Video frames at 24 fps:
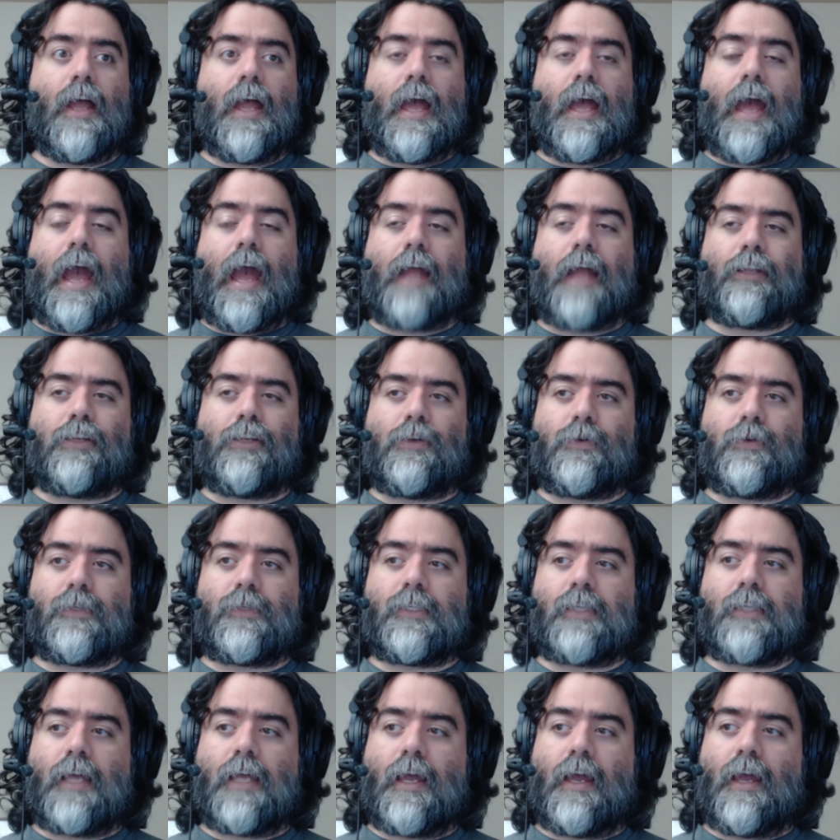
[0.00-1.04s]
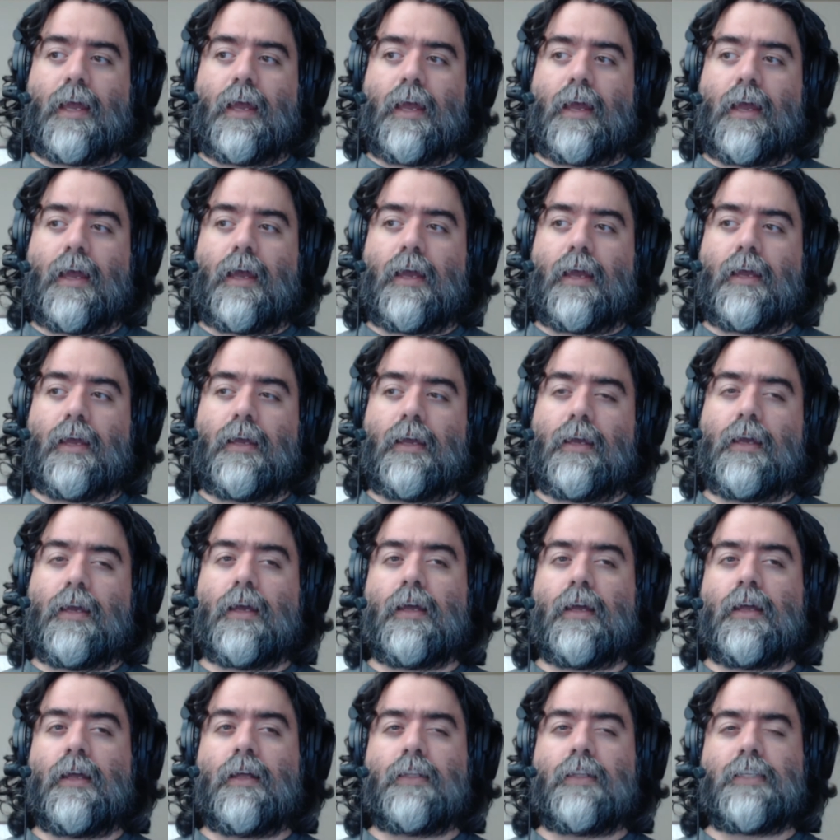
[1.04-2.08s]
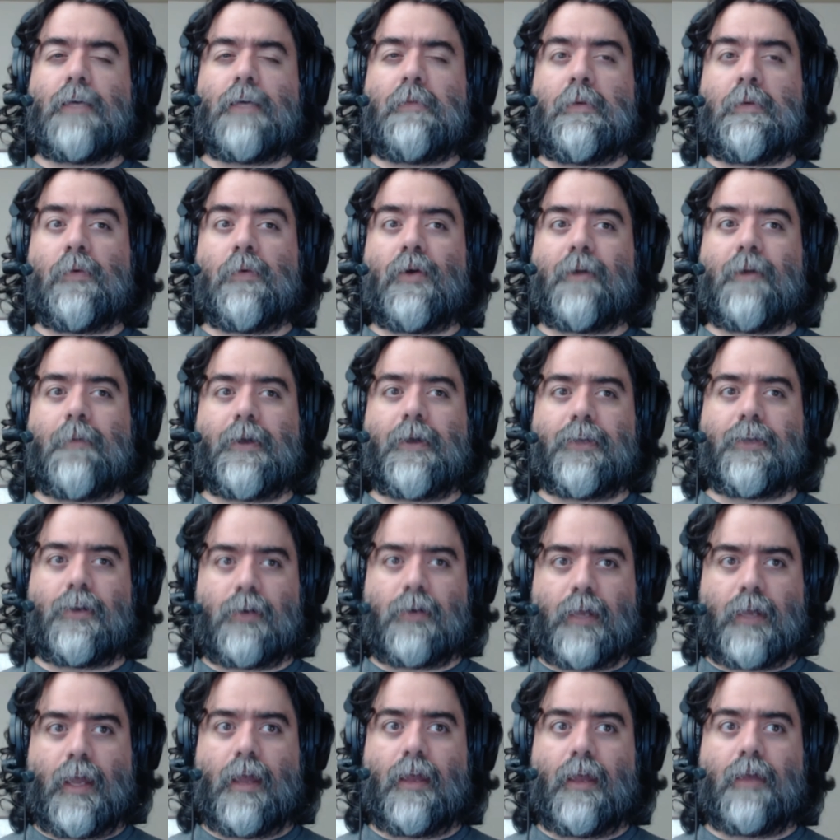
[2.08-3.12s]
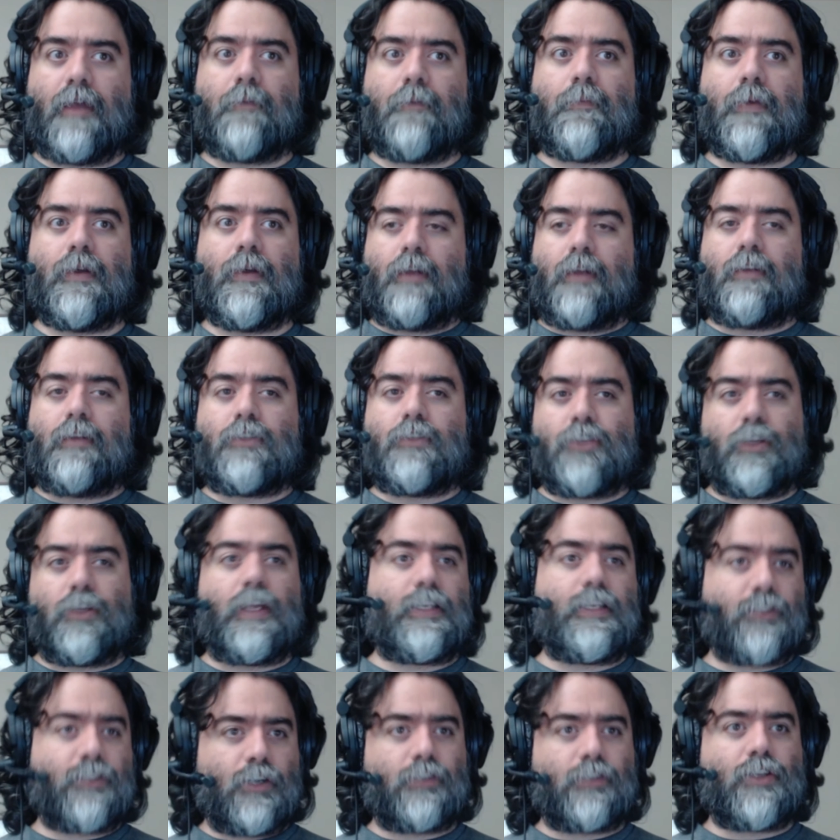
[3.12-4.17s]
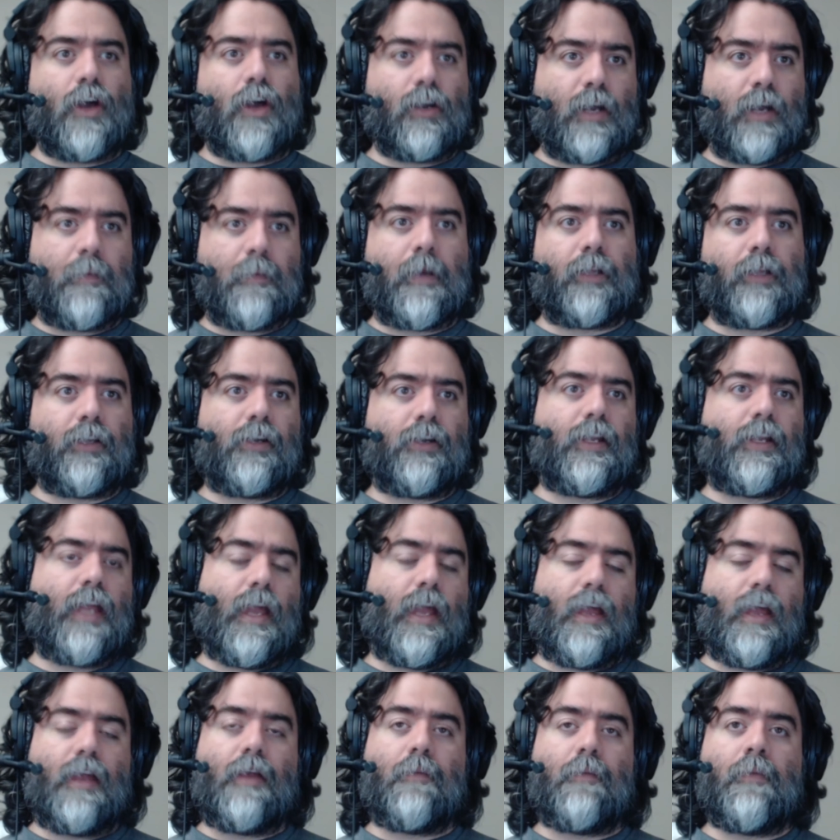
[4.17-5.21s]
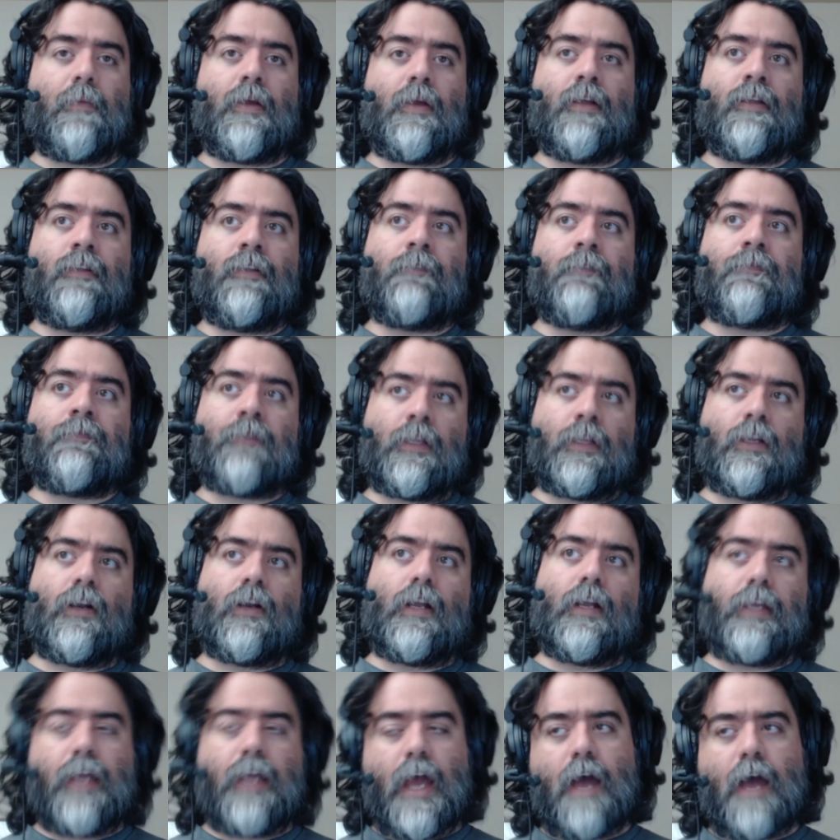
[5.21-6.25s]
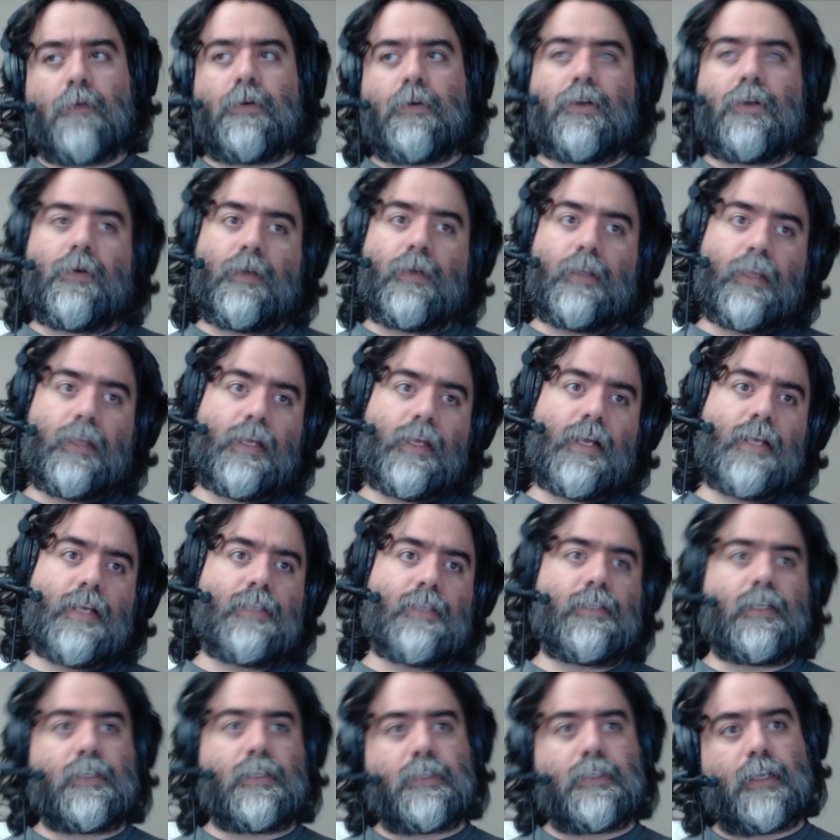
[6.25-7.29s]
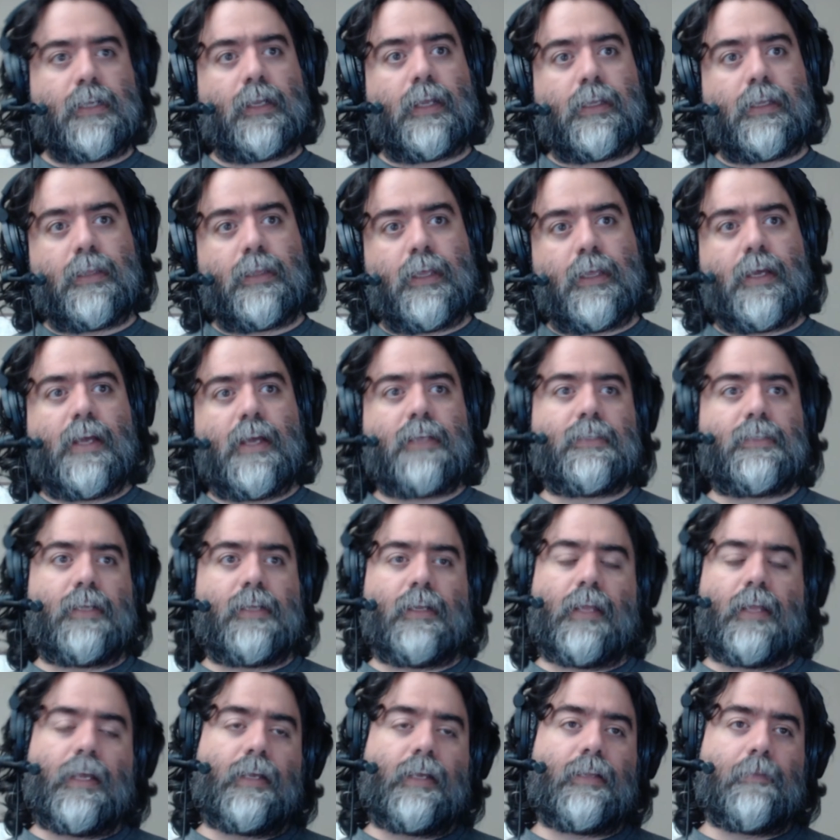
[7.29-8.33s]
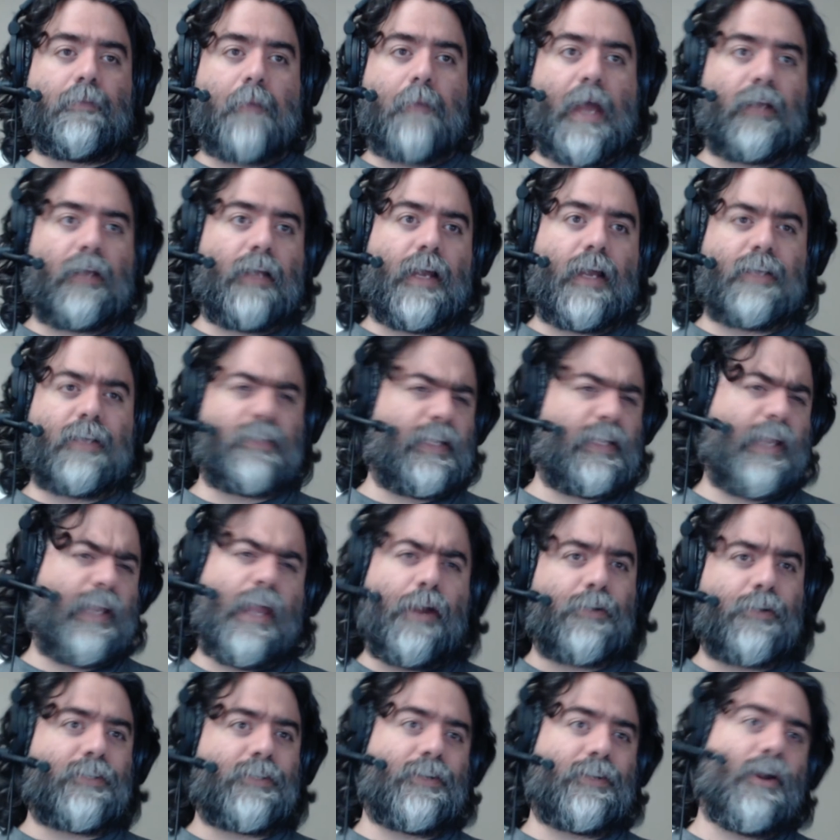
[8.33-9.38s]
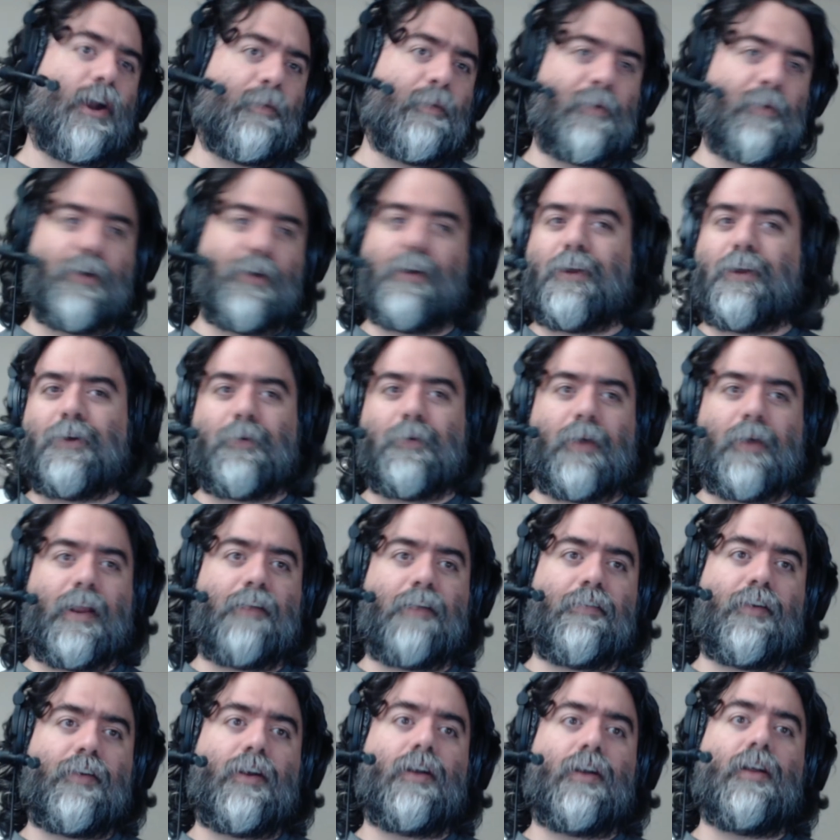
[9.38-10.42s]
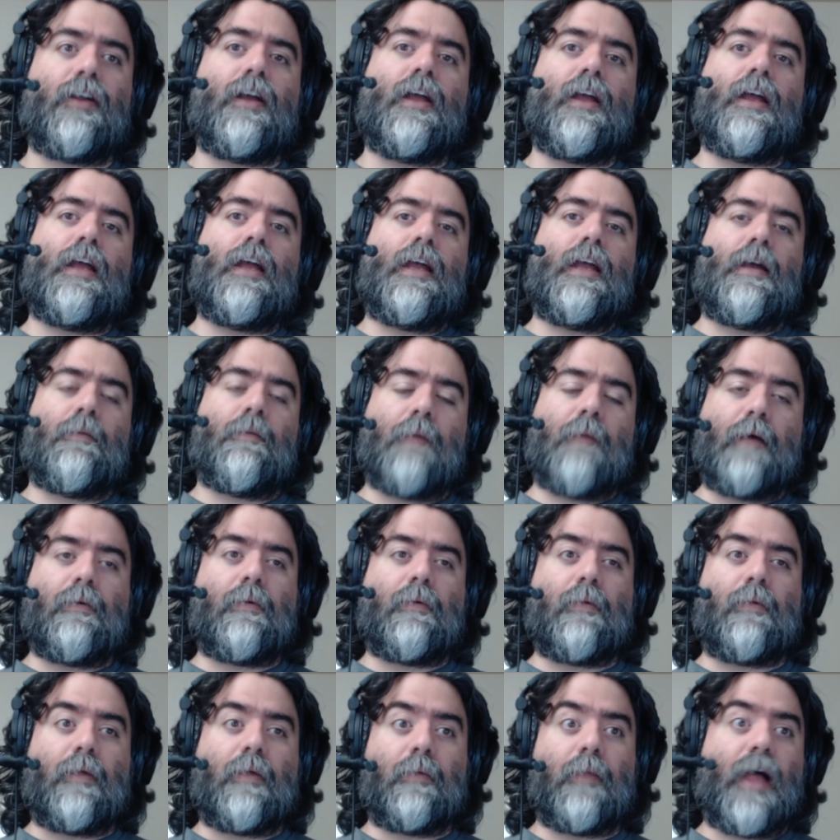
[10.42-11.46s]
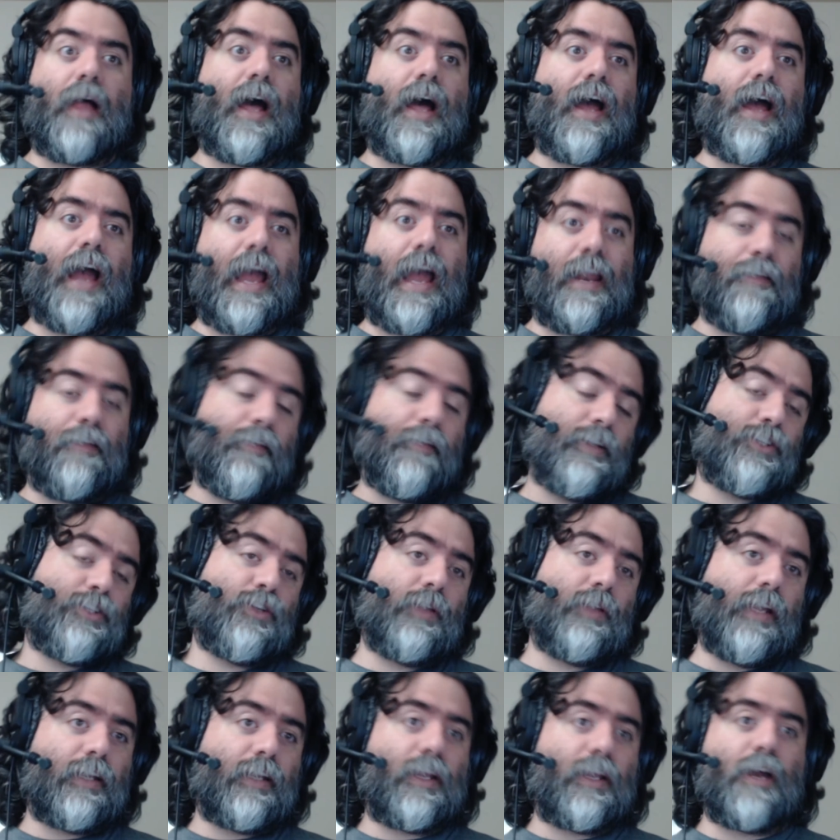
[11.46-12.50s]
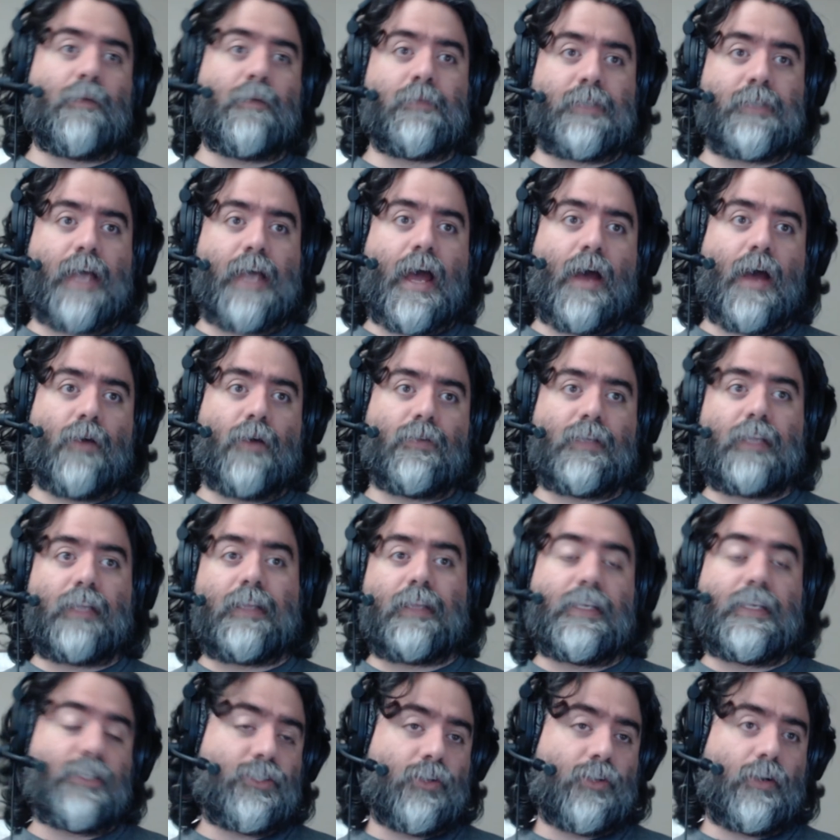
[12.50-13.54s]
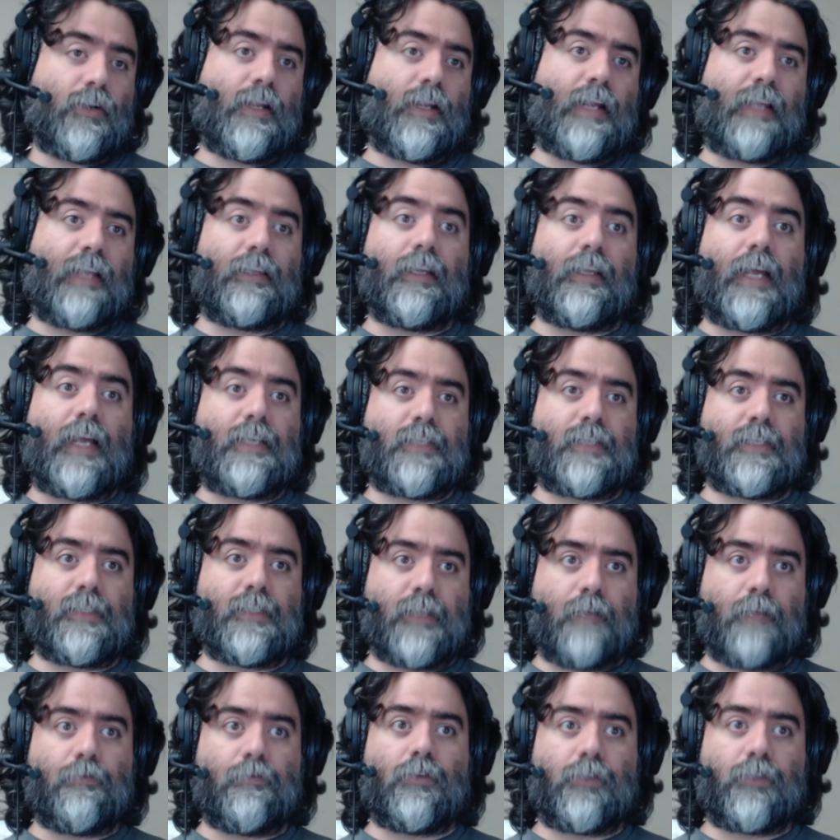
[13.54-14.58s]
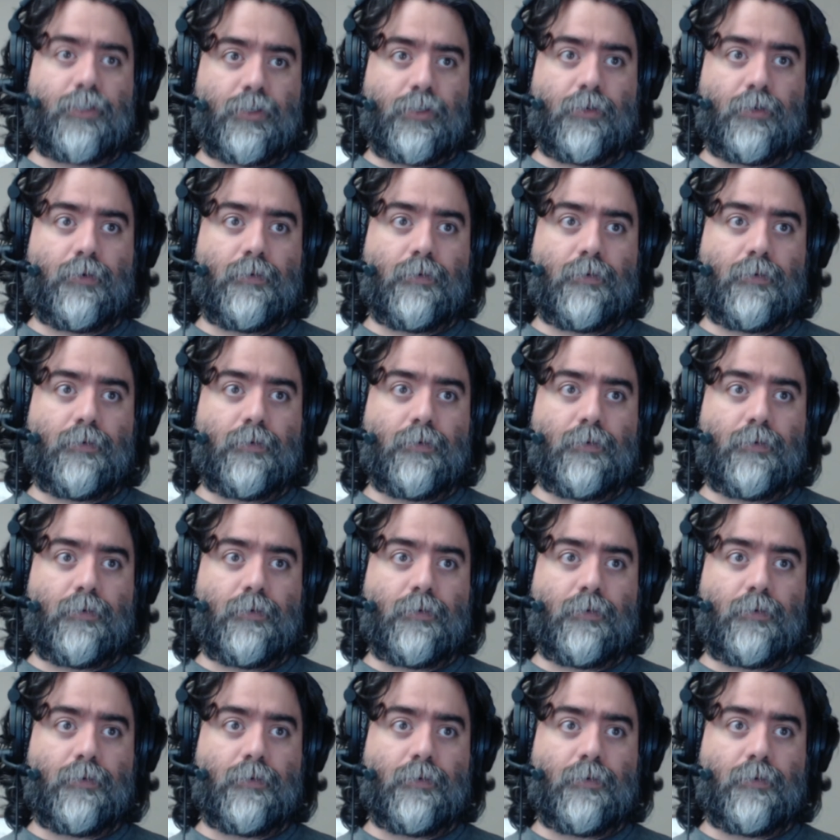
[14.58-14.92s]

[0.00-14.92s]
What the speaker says: and you say, tell me more about your game. So they start talking about their game, and they're like, yeah, we're doing this, it's like this, and like the bad guy's like Harrison Armory or whatever, blah, blah, blah, blah, and eventually it comes out that they started at license level 2.